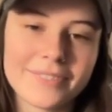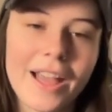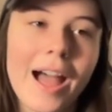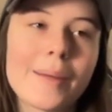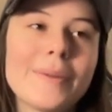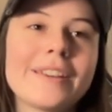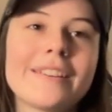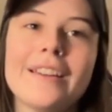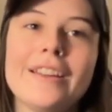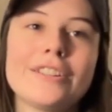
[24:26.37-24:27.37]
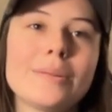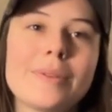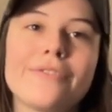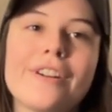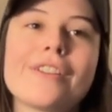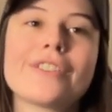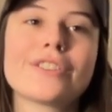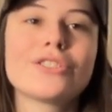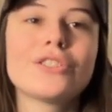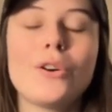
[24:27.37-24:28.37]
I mean, to be fair, there's
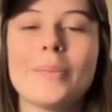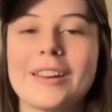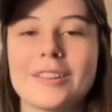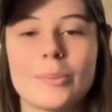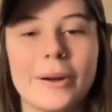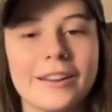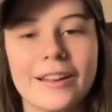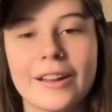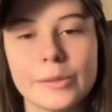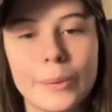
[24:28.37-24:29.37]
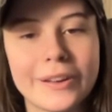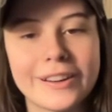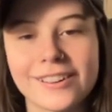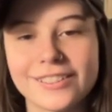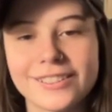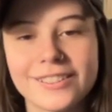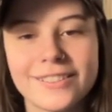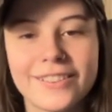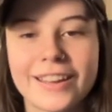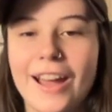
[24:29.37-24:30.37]
so many Spidey cosplayers.
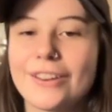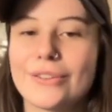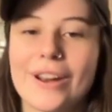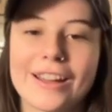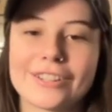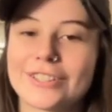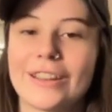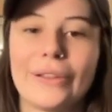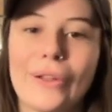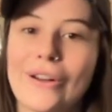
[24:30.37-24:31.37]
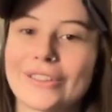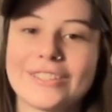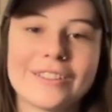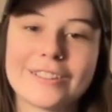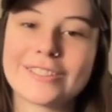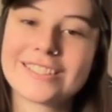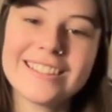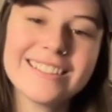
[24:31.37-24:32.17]
Like, how do you not just get lost in this?